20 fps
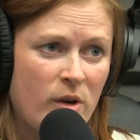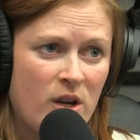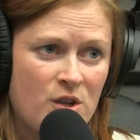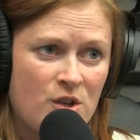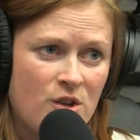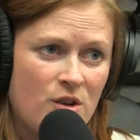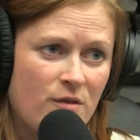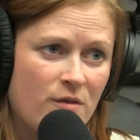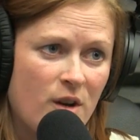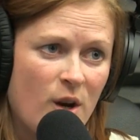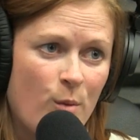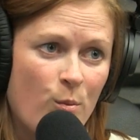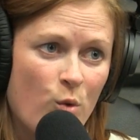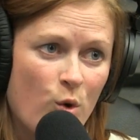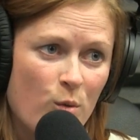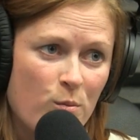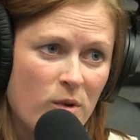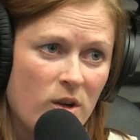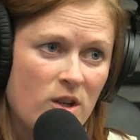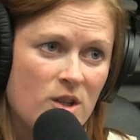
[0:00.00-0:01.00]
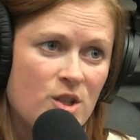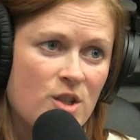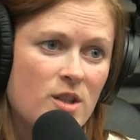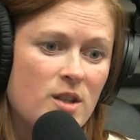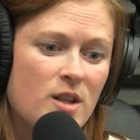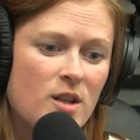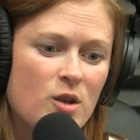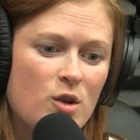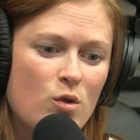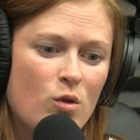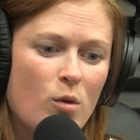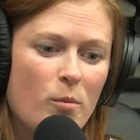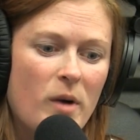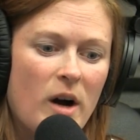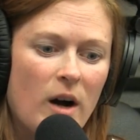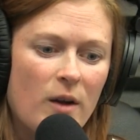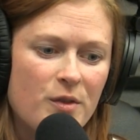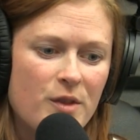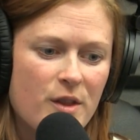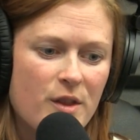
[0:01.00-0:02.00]
passionate, if not more passionate than you
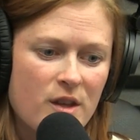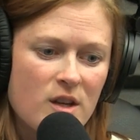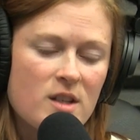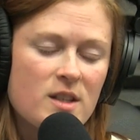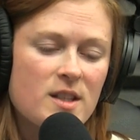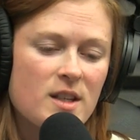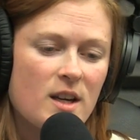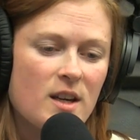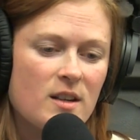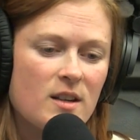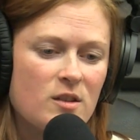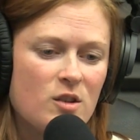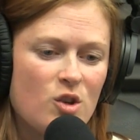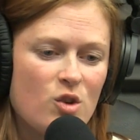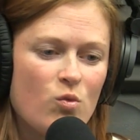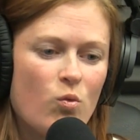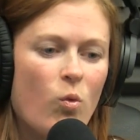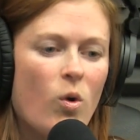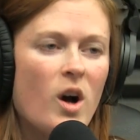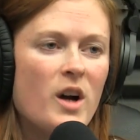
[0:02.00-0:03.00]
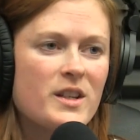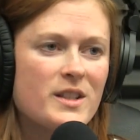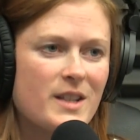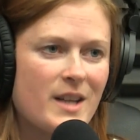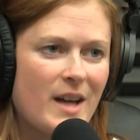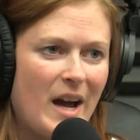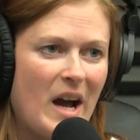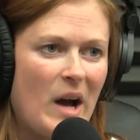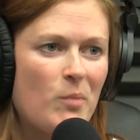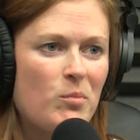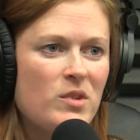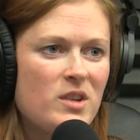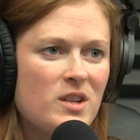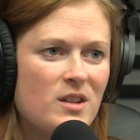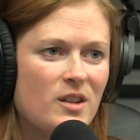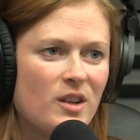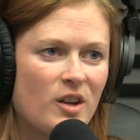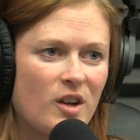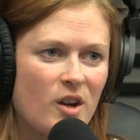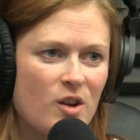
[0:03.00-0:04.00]
about the things that you want to happen
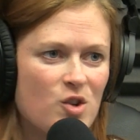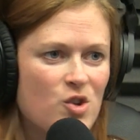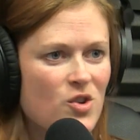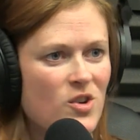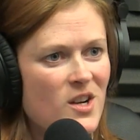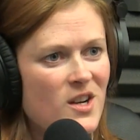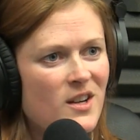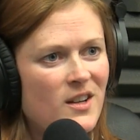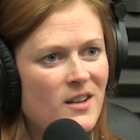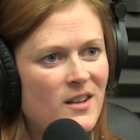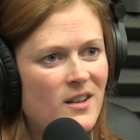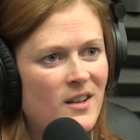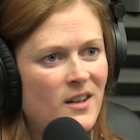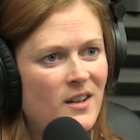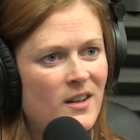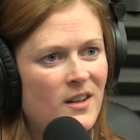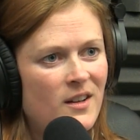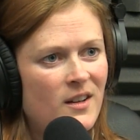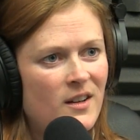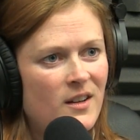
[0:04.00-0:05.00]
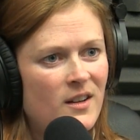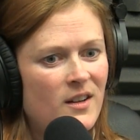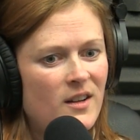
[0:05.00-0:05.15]
in the yeah. country. Right.